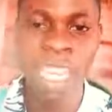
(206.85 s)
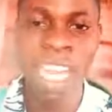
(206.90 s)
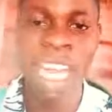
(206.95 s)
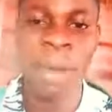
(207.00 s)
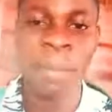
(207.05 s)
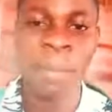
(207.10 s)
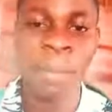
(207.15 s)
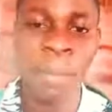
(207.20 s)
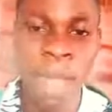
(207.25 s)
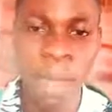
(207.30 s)

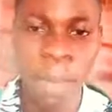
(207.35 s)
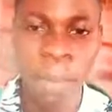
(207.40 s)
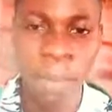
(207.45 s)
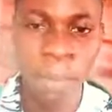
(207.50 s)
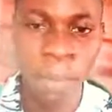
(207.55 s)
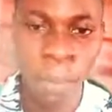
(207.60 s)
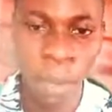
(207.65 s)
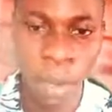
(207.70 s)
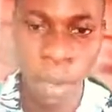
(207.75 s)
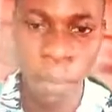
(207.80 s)
and my
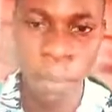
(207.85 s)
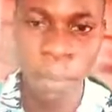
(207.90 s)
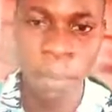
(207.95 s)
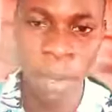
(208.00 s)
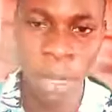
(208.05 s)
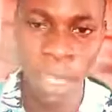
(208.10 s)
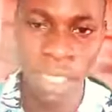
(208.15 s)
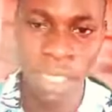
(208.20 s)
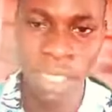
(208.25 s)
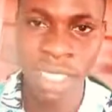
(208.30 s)

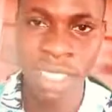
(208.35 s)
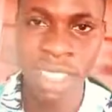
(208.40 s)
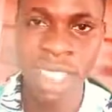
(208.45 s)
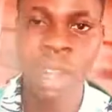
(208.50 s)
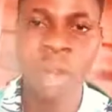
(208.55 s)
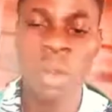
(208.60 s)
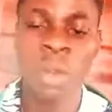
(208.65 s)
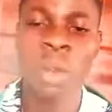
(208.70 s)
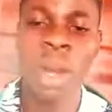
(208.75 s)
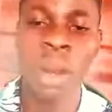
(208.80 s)
blueprint
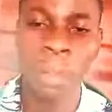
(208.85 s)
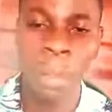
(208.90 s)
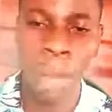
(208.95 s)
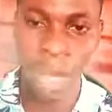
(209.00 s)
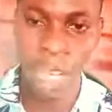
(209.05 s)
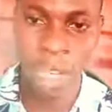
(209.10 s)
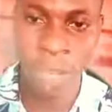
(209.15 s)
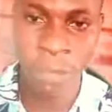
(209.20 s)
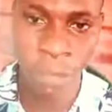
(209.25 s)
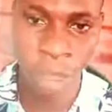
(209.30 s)
will
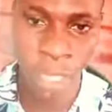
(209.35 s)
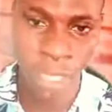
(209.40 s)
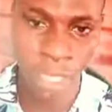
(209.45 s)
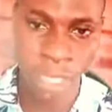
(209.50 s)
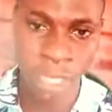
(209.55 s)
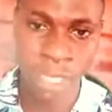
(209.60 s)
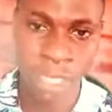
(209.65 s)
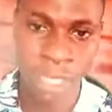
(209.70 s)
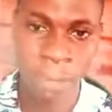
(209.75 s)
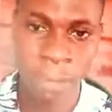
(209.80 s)

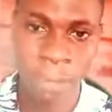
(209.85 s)
manifest